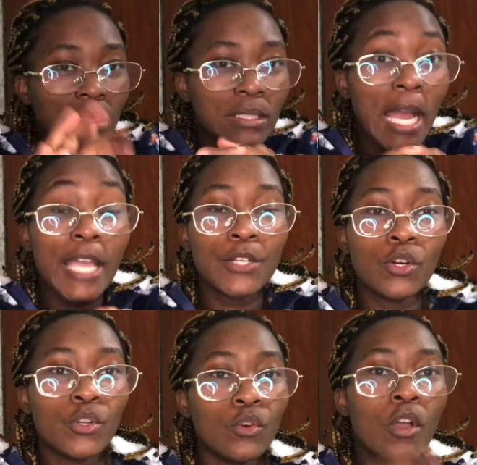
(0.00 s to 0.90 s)
I don't
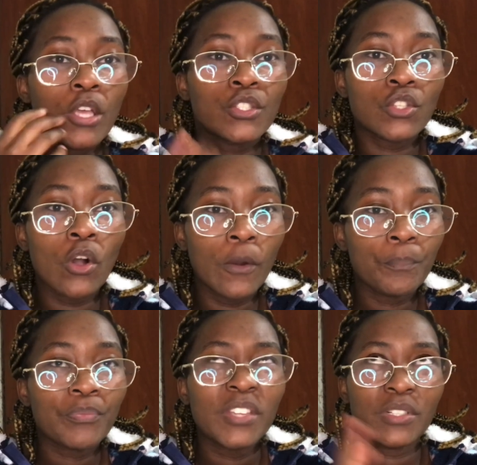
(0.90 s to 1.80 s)
know. So
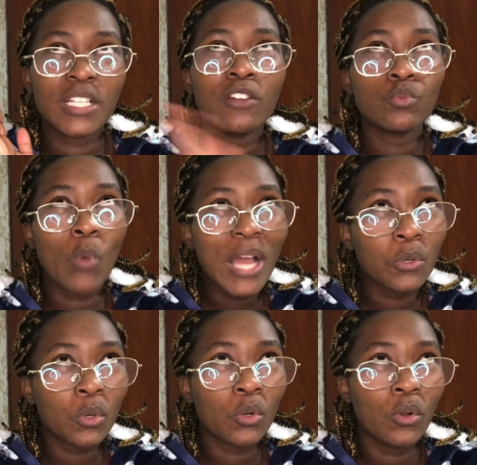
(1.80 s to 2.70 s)
it was around 1
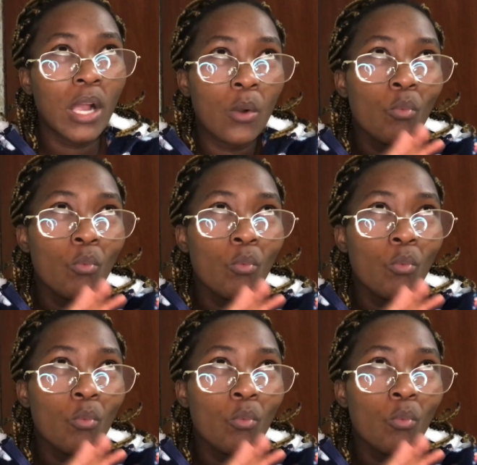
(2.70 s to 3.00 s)
o'clock,